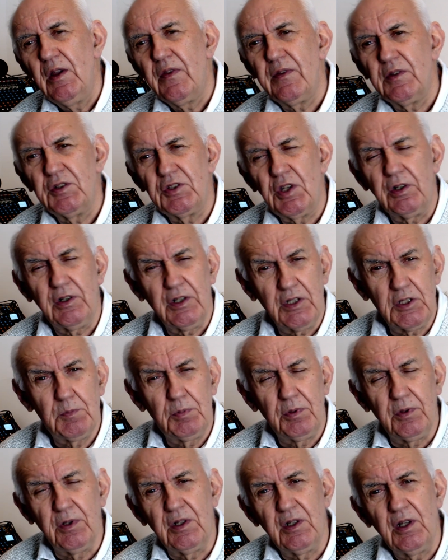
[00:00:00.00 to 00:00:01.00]
it's the highest
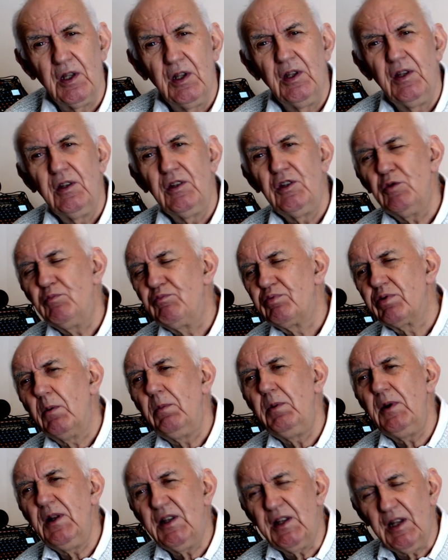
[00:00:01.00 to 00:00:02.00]
point, you'll
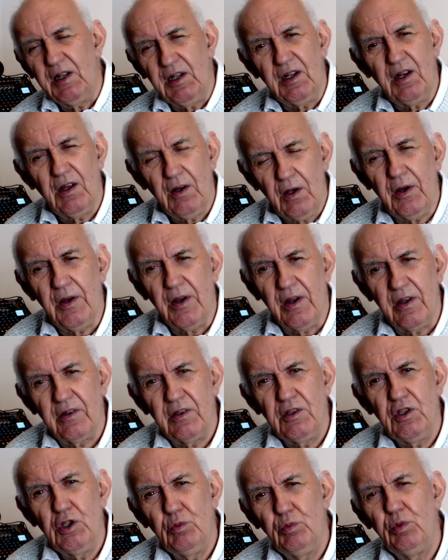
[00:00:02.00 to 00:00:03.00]
probably get it higher
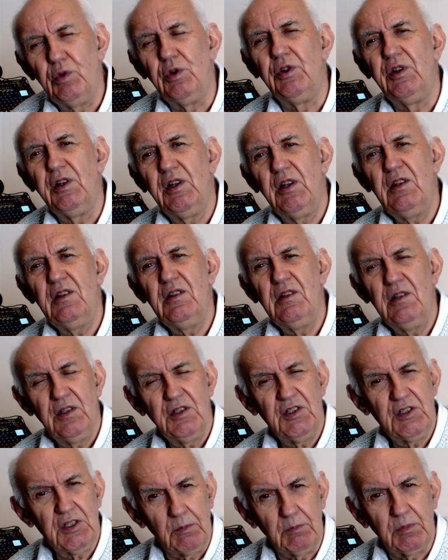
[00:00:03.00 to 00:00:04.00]
than you would in
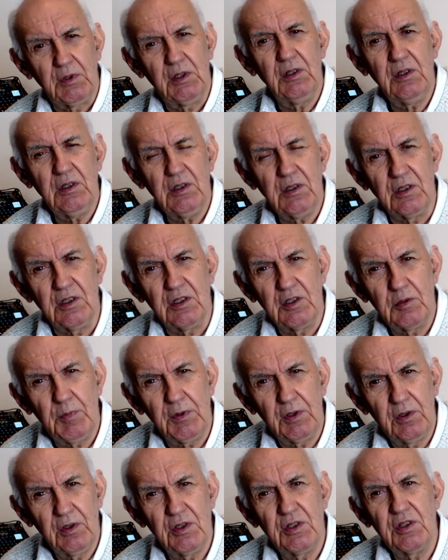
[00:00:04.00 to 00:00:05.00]
some gardens,
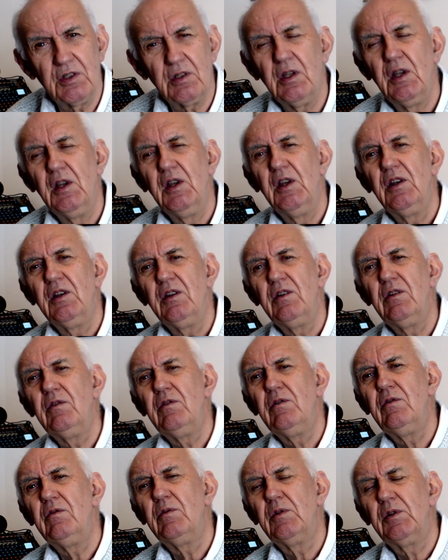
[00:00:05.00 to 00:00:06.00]
because
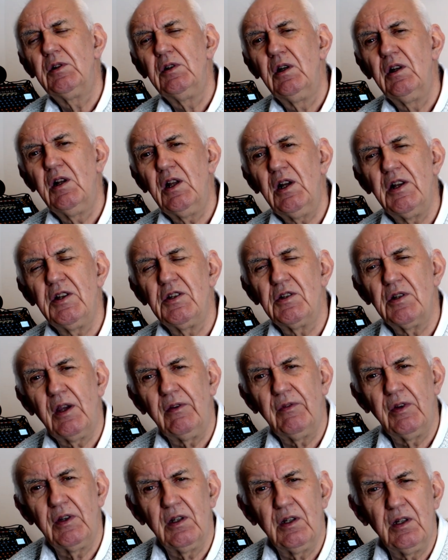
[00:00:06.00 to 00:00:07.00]
you're likely to
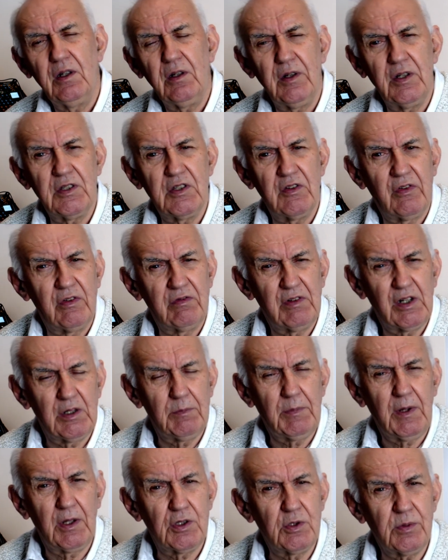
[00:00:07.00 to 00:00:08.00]
have a height of around
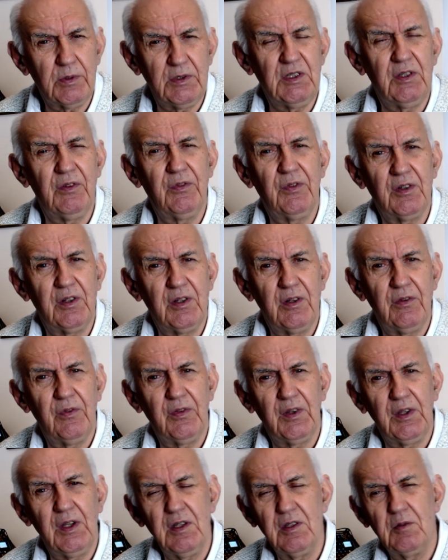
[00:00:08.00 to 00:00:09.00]
about 25
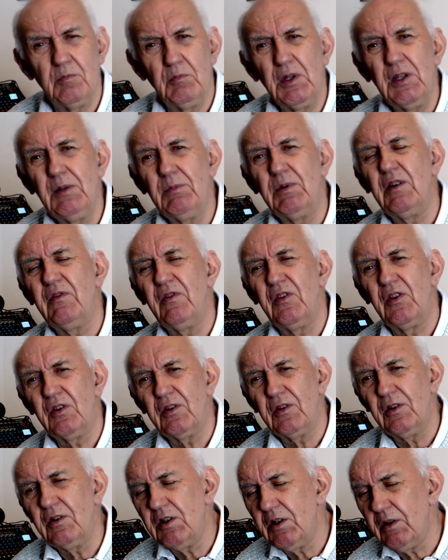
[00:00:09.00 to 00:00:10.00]
feet, maybe even
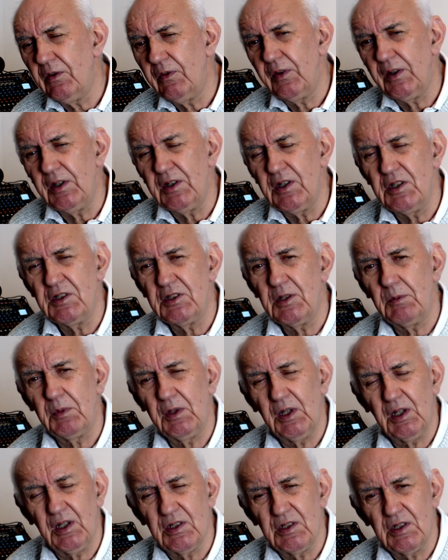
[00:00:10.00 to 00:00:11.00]
30 feet in some
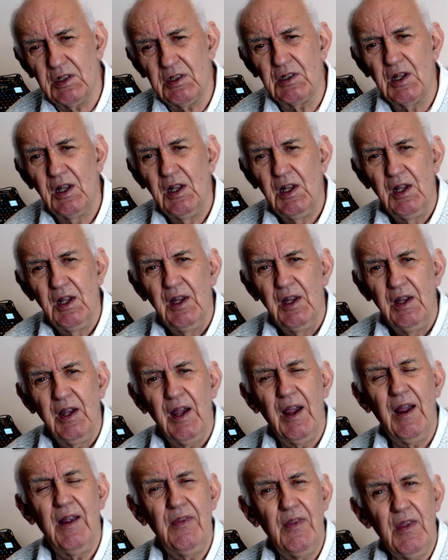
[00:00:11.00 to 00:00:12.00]
cases.
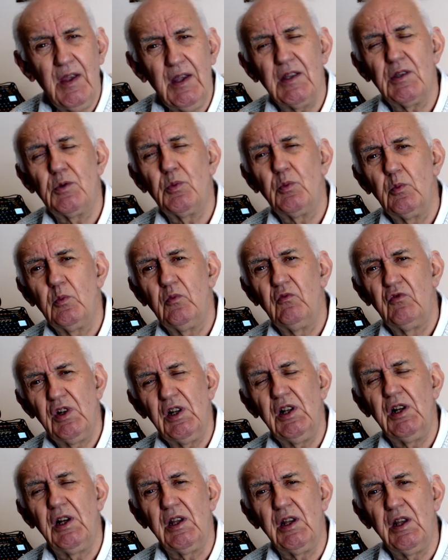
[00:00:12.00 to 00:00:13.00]
And that
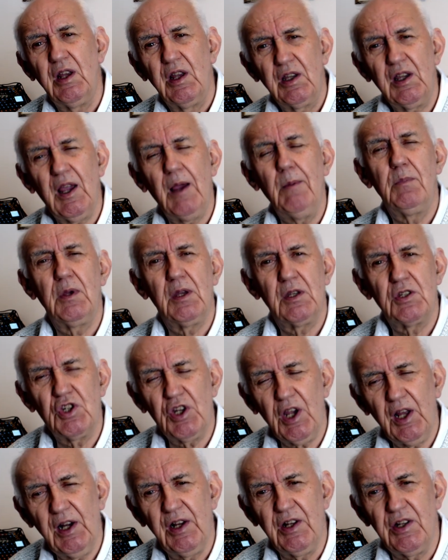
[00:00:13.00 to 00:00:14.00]
really can be a
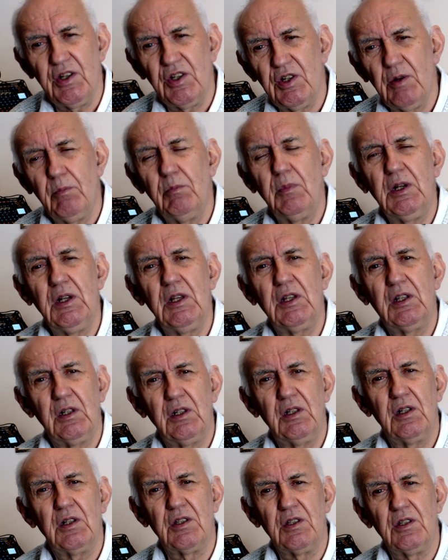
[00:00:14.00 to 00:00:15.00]
challenge in many
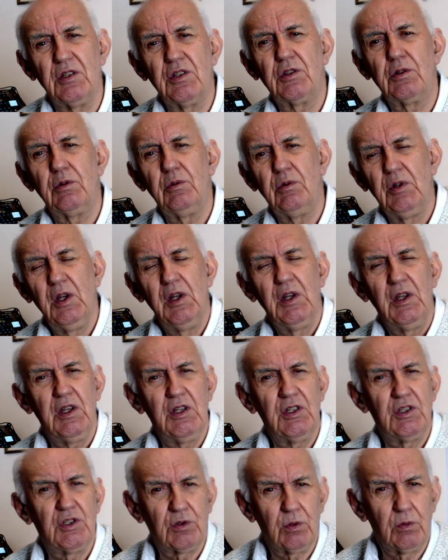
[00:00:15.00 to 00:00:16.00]
gardens to
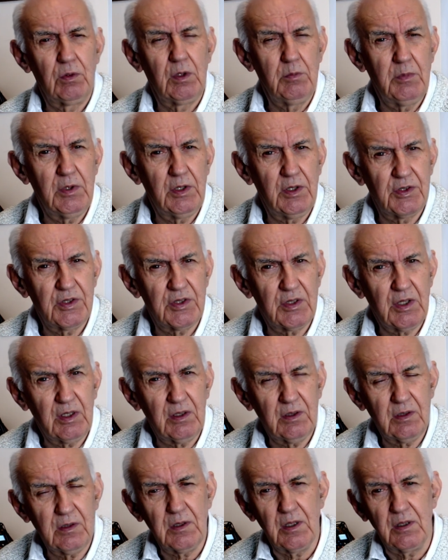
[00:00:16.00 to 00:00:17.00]
install a mast
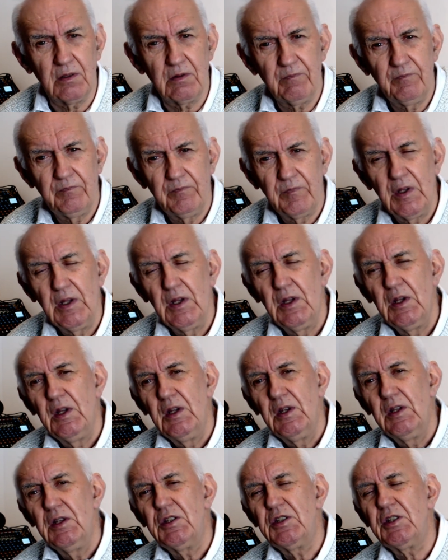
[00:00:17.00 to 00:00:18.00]
that height.
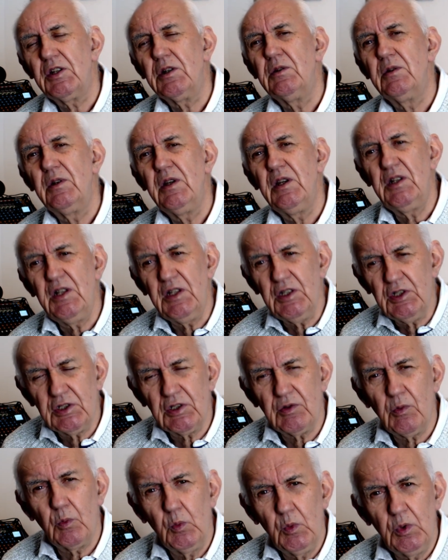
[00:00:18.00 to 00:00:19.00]
So it
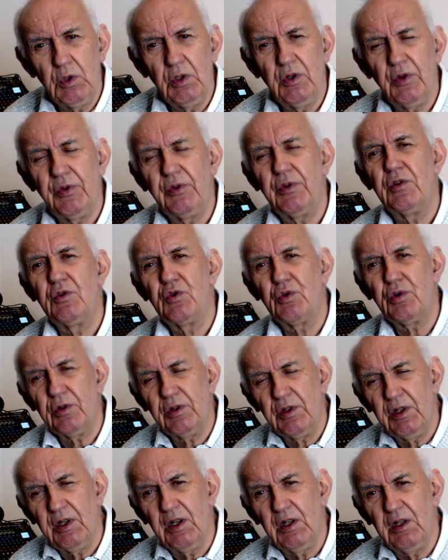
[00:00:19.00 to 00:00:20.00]
is worth
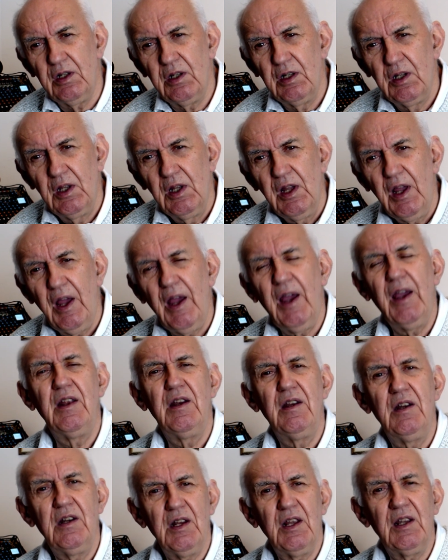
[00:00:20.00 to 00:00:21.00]
trying,
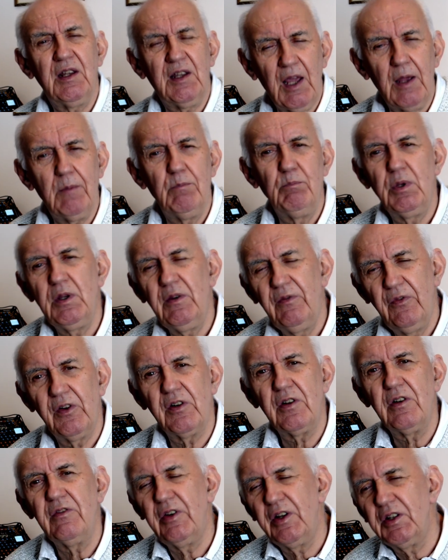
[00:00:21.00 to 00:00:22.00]
and it can be
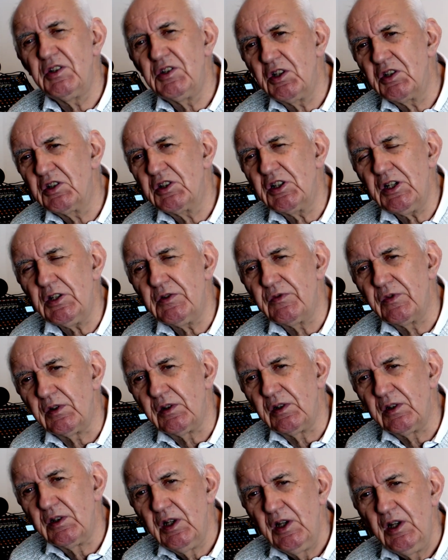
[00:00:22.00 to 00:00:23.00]
very, very
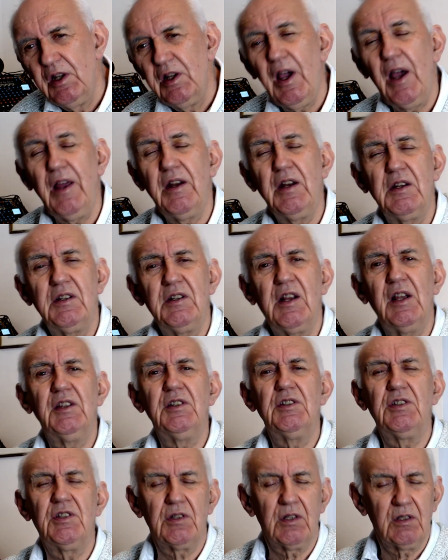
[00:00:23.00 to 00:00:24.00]
successful. And it
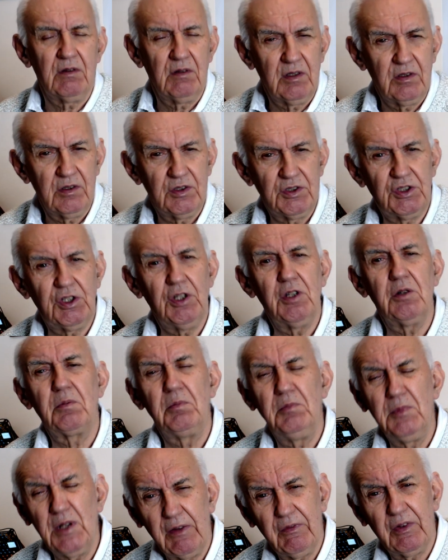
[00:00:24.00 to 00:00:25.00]
does
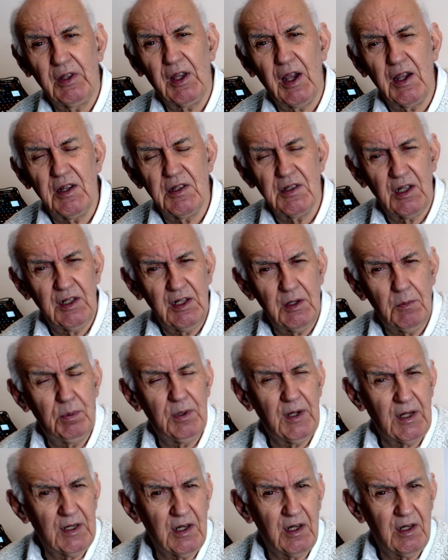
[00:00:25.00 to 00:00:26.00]
circumnavigate any
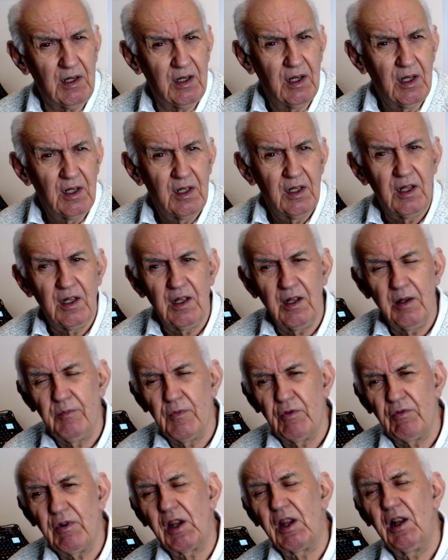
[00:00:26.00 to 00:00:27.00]
planning
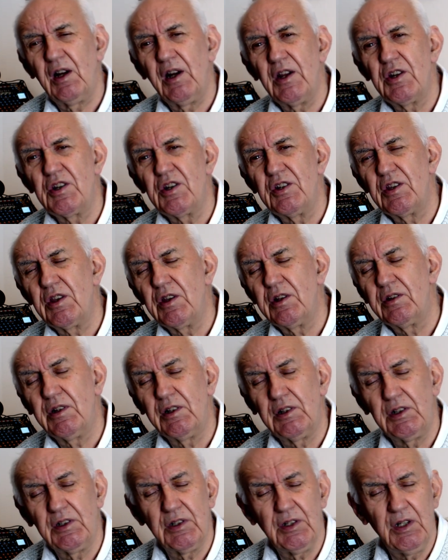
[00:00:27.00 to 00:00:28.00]
regulations that
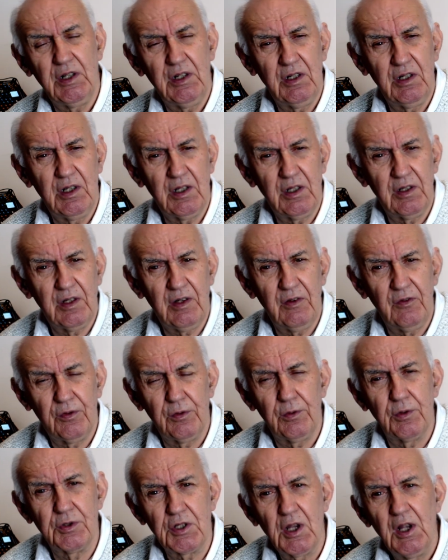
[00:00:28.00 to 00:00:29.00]
are in
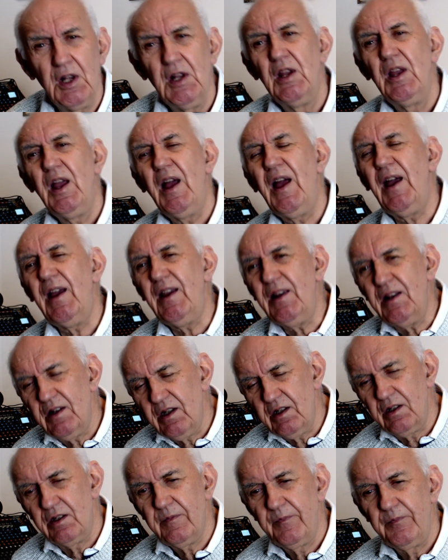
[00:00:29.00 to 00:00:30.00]
force,
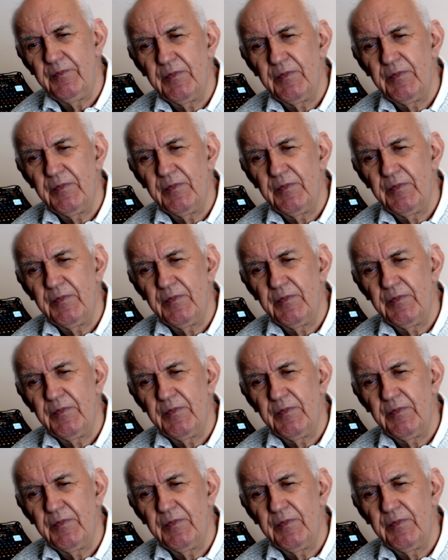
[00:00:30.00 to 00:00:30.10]
and